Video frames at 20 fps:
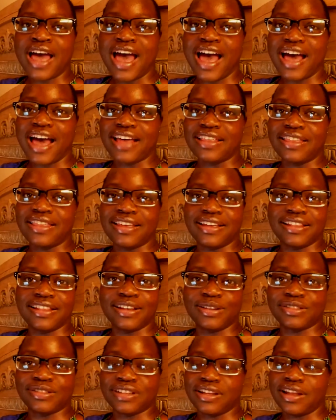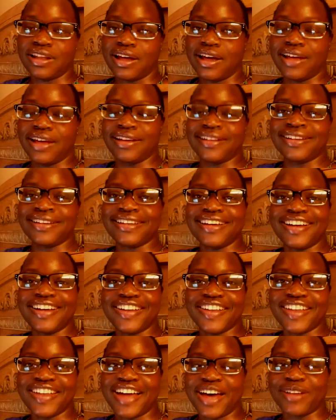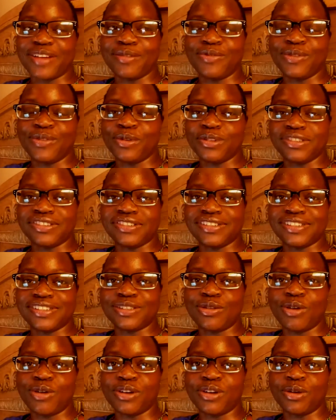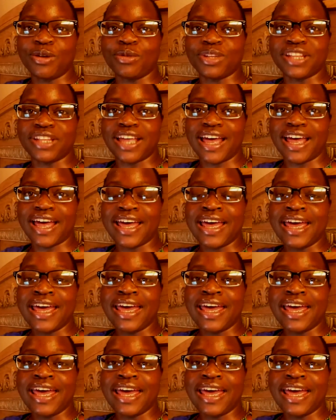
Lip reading: I think there's a lot of foolishness going on with that,